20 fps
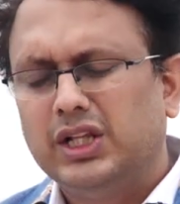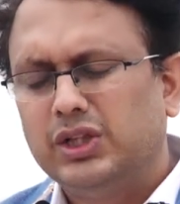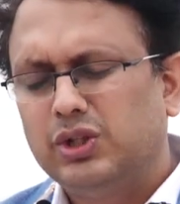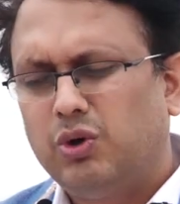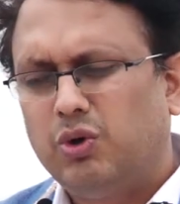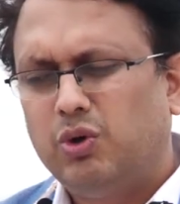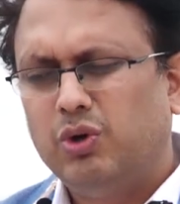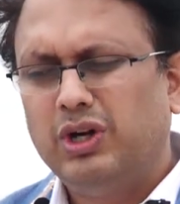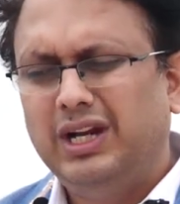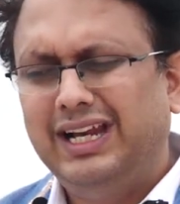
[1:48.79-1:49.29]

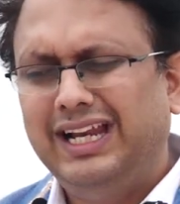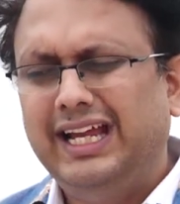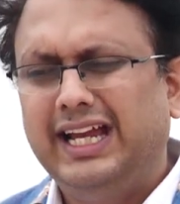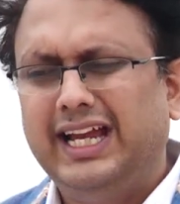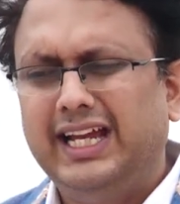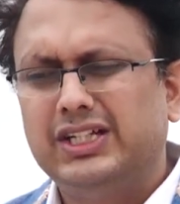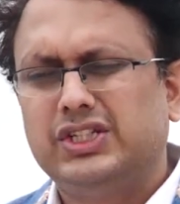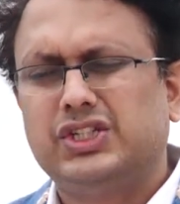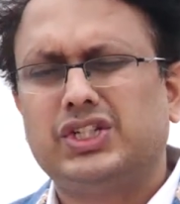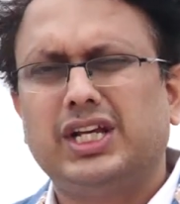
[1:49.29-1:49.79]
The
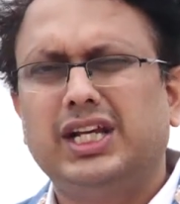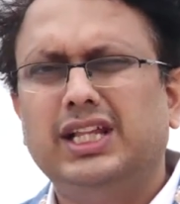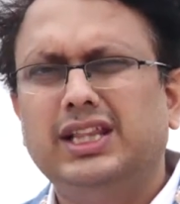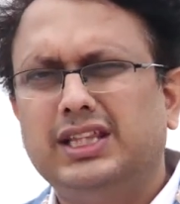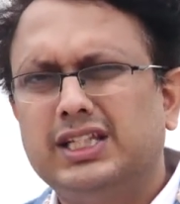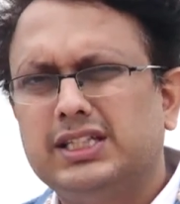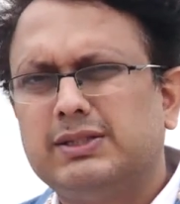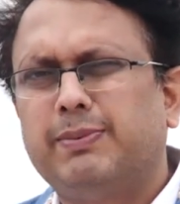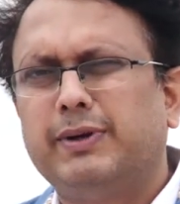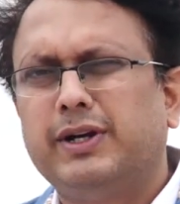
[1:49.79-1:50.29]
only hitch
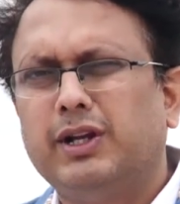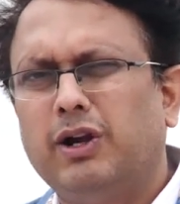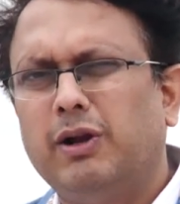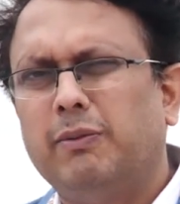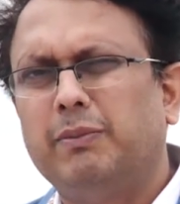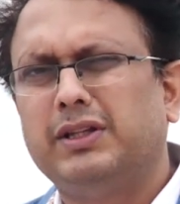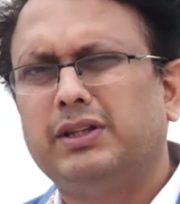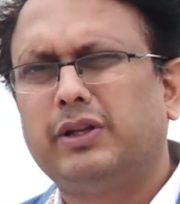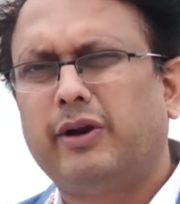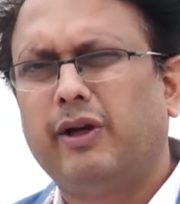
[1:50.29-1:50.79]
in this
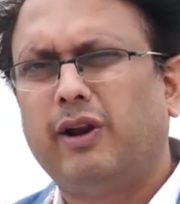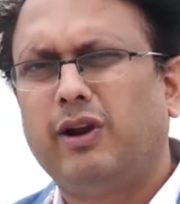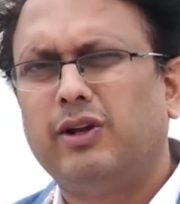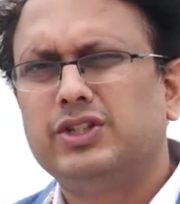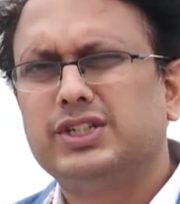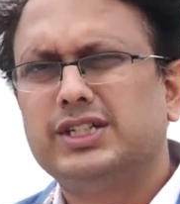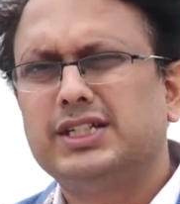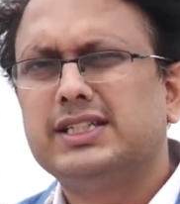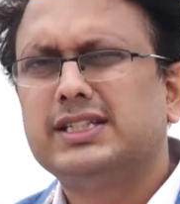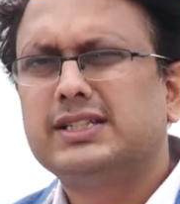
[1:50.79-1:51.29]
particular
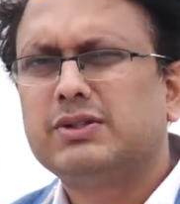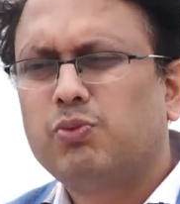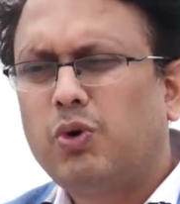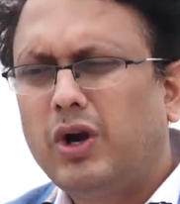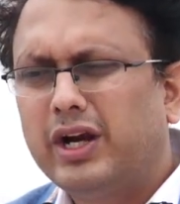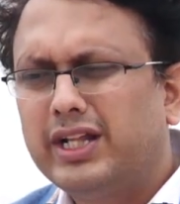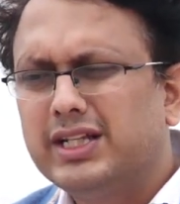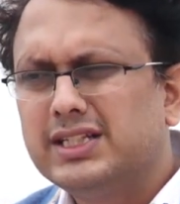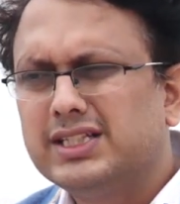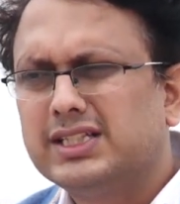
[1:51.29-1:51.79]
methodology is,
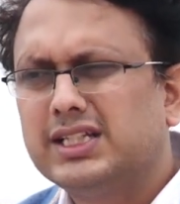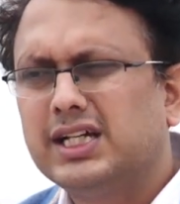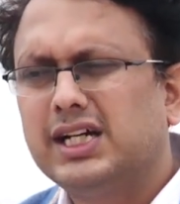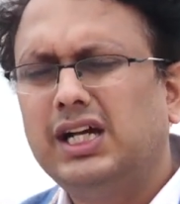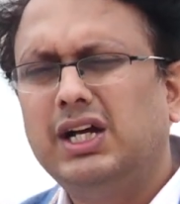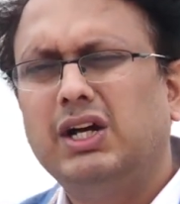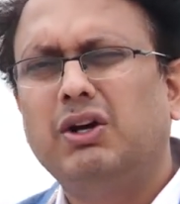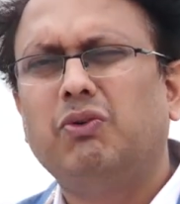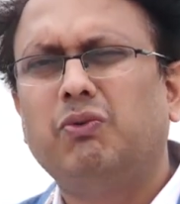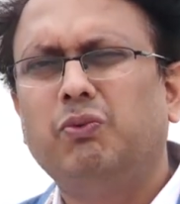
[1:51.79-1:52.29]
what is
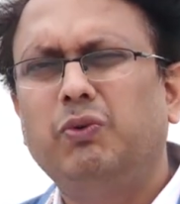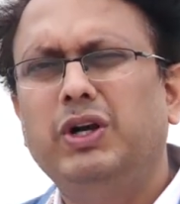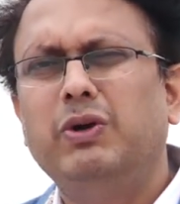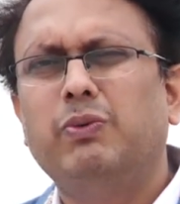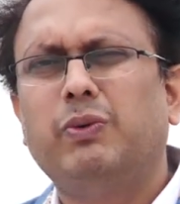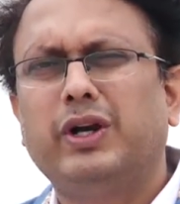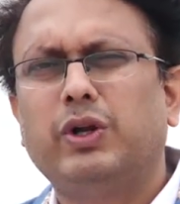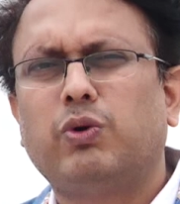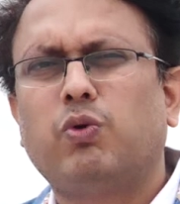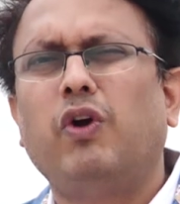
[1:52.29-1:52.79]
the
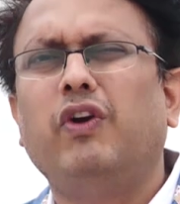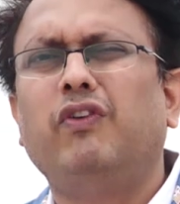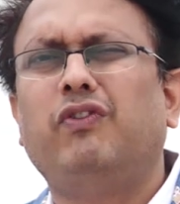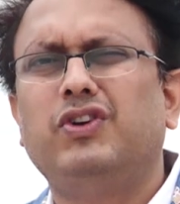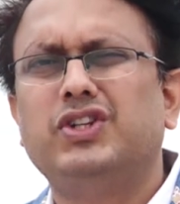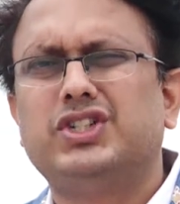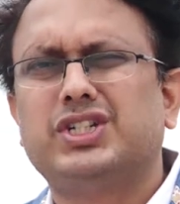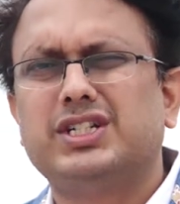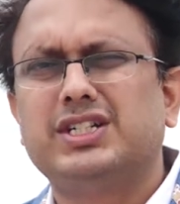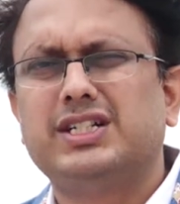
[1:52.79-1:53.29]
windward
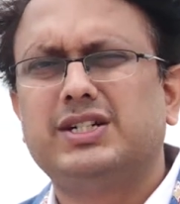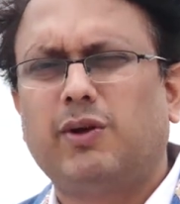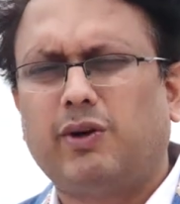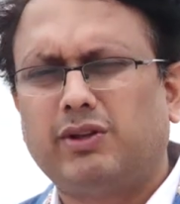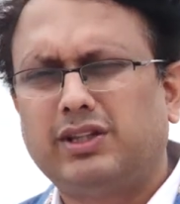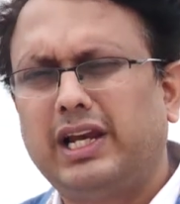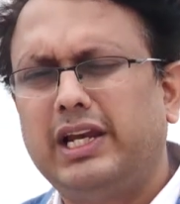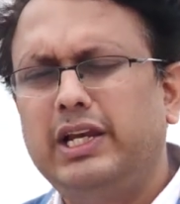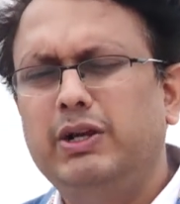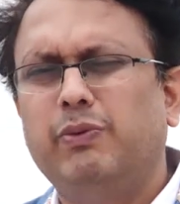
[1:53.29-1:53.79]
coefficient or
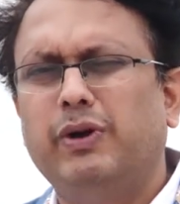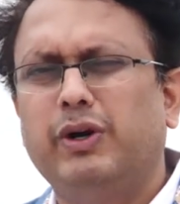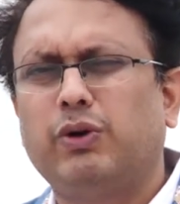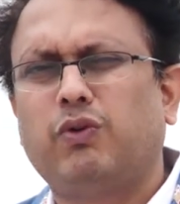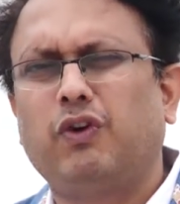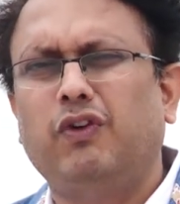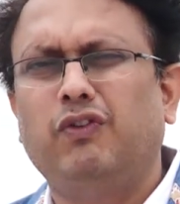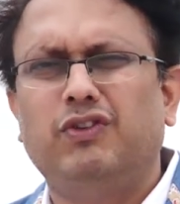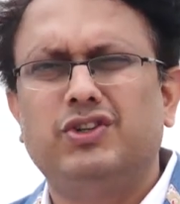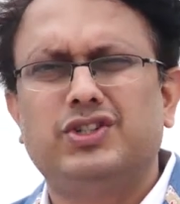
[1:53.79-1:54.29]
the leeward
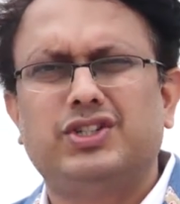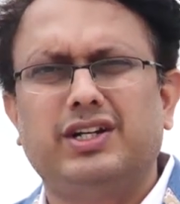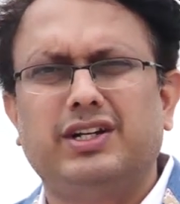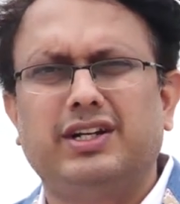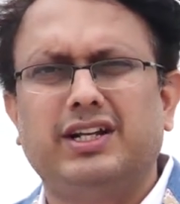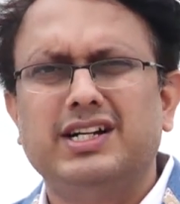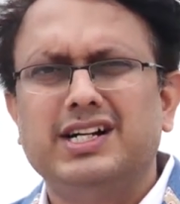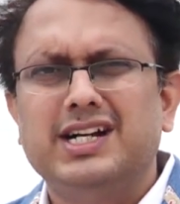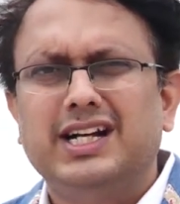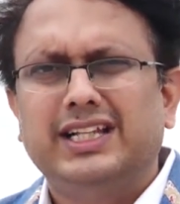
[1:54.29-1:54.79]
coefficient?